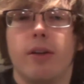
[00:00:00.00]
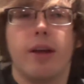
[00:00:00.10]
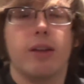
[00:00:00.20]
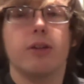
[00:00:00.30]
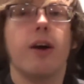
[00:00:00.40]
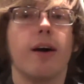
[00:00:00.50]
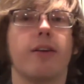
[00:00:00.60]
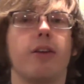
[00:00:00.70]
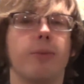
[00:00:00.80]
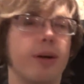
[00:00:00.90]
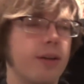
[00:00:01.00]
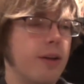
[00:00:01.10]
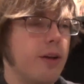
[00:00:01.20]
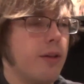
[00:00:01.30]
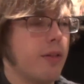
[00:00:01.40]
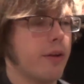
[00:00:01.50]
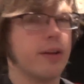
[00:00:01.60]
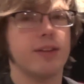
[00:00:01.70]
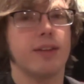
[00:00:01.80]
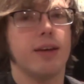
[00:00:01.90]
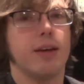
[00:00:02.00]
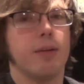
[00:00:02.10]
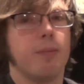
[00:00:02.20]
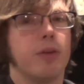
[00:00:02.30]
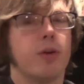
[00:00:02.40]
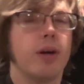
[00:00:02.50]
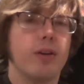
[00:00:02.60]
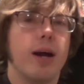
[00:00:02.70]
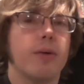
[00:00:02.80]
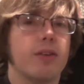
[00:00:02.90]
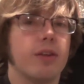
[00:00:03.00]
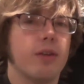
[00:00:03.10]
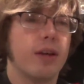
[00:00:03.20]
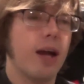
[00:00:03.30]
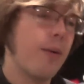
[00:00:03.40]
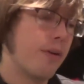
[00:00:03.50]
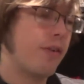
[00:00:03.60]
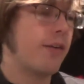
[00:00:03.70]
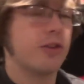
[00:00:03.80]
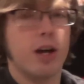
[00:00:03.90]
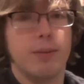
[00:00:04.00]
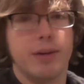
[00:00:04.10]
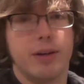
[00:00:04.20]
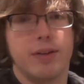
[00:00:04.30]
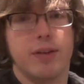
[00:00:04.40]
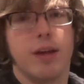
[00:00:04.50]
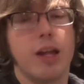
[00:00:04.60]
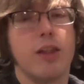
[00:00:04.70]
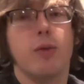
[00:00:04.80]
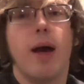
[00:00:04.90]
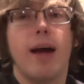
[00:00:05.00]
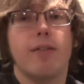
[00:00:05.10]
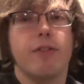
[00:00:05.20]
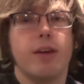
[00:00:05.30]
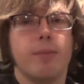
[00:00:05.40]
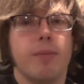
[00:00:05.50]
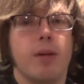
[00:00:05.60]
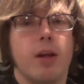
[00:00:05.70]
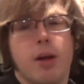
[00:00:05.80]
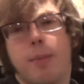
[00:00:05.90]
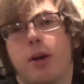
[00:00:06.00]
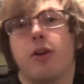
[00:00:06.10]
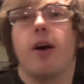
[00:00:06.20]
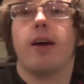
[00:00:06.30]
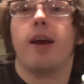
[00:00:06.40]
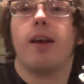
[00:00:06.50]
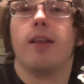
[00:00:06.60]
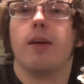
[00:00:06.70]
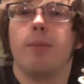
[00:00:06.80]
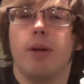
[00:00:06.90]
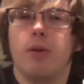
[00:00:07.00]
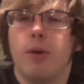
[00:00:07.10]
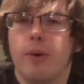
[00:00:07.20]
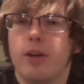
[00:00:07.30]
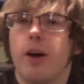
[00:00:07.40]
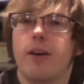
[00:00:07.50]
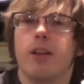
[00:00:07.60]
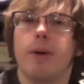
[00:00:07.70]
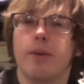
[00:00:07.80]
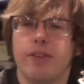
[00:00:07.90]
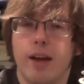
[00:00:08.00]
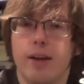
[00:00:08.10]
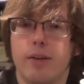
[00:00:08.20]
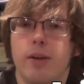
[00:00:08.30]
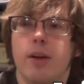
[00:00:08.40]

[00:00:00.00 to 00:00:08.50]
Like, they'll talk to you, but like, let's say you're at your house and they're like, I want 5 strawberries, and then you have them, but you're talking to but you go and talk to them outside,